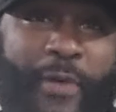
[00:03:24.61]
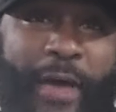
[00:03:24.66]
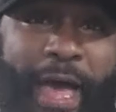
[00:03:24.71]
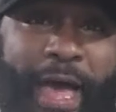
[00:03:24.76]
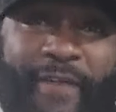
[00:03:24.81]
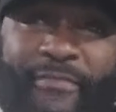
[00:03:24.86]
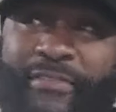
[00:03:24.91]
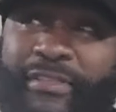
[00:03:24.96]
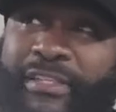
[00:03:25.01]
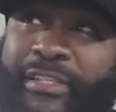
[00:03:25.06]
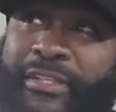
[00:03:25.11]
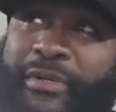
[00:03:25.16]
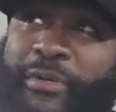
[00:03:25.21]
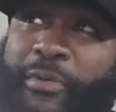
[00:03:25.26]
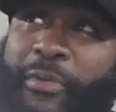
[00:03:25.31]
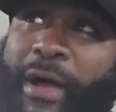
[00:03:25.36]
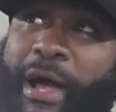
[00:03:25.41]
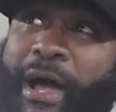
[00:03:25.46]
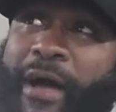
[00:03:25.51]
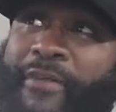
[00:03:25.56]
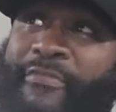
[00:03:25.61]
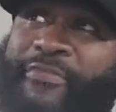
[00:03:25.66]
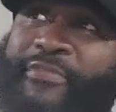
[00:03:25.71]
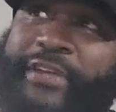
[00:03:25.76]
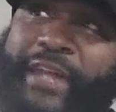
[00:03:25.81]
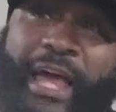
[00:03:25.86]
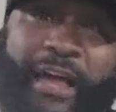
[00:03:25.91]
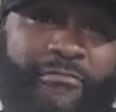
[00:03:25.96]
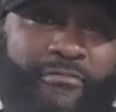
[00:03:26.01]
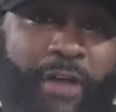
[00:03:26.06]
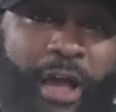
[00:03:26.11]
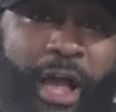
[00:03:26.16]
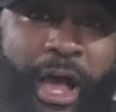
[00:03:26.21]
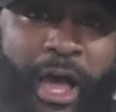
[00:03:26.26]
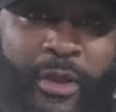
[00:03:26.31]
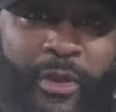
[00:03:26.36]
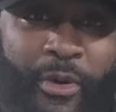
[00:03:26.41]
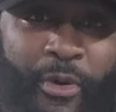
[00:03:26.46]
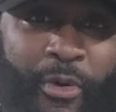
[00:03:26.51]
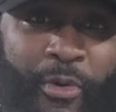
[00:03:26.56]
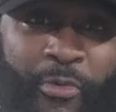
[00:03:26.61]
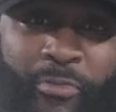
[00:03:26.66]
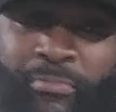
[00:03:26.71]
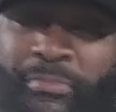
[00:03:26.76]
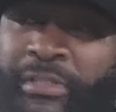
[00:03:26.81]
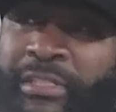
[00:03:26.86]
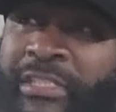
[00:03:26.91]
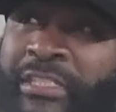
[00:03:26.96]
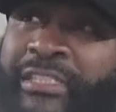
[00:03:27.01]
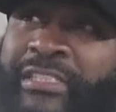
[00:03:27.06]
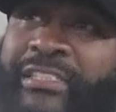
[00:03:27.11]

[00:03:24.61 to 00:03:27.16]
haven't in a while for that ride home.